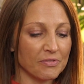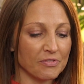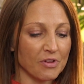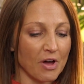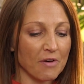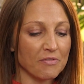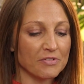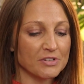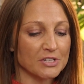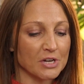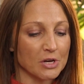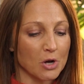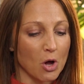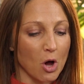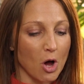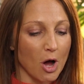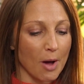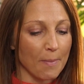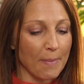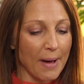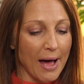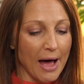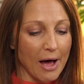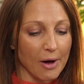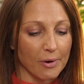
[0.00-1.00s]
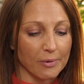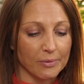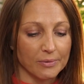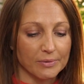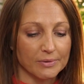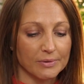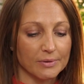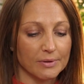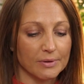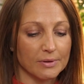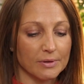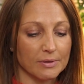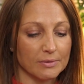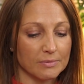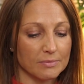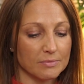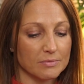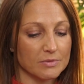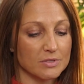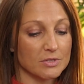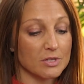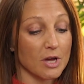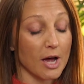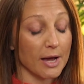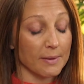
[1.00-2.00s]
we've covered a lot about
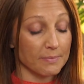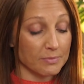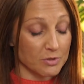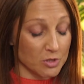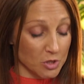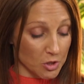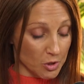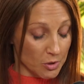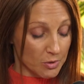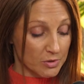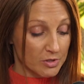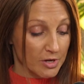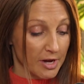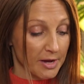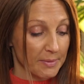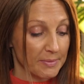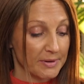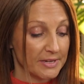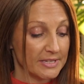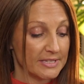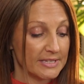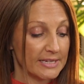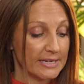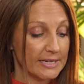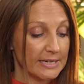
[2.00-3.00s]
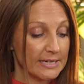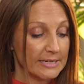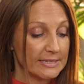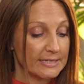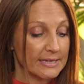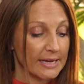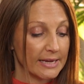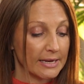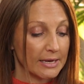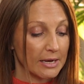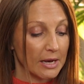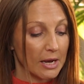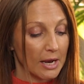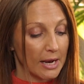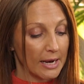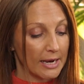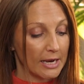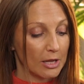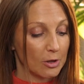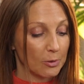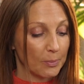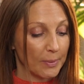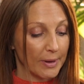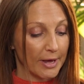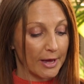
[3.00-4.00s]
type 2 diabetes and a
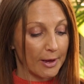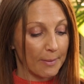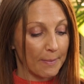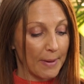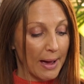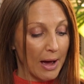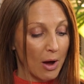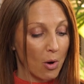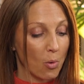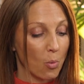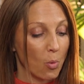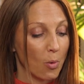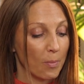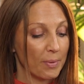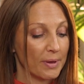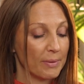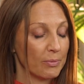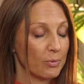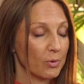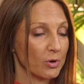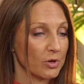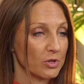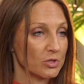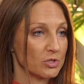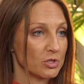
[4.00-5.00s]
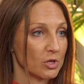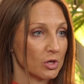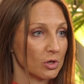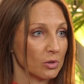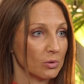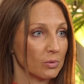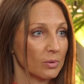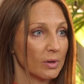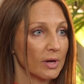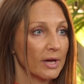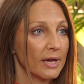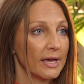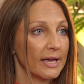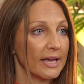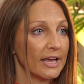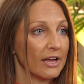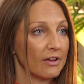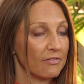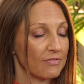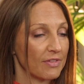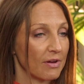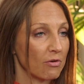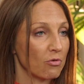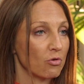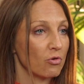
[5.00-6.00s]
little bit about what people can do
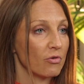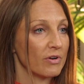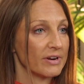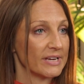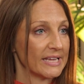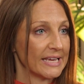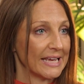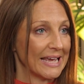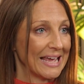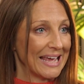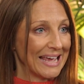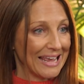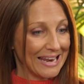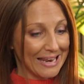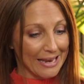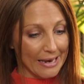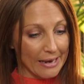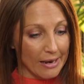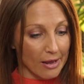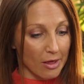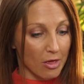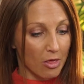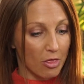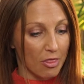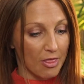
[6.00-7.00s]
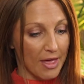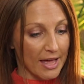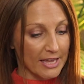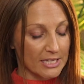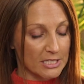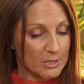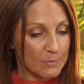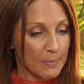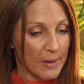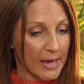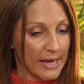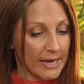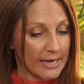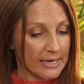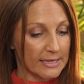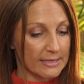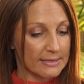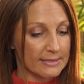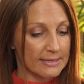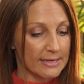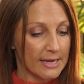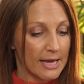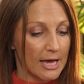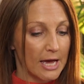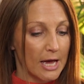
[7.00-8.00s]
if they're already in that
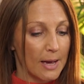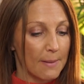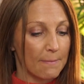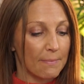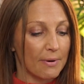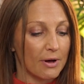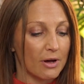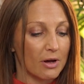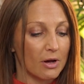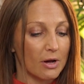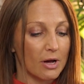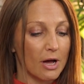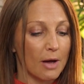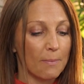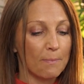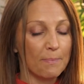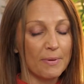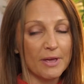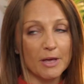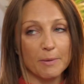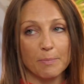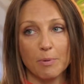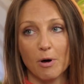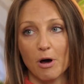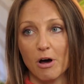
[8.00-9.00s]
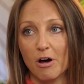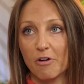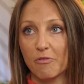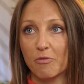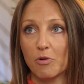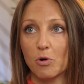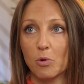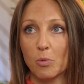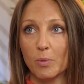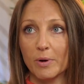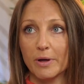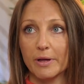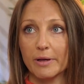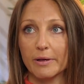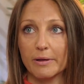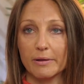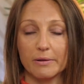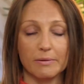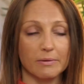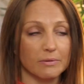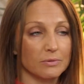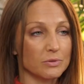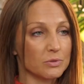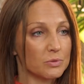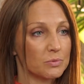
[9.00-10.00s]
space. But a big part of what
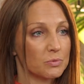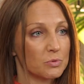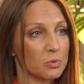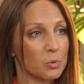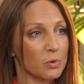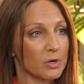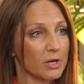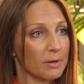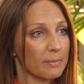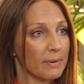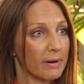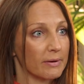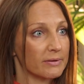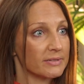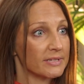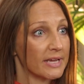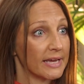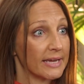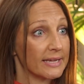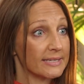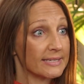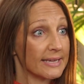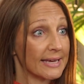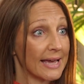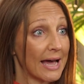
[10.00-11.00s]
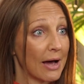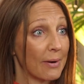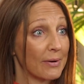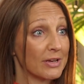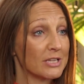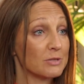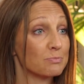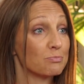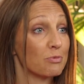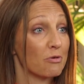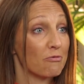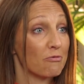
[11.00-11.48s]
we're talking about day in, day out is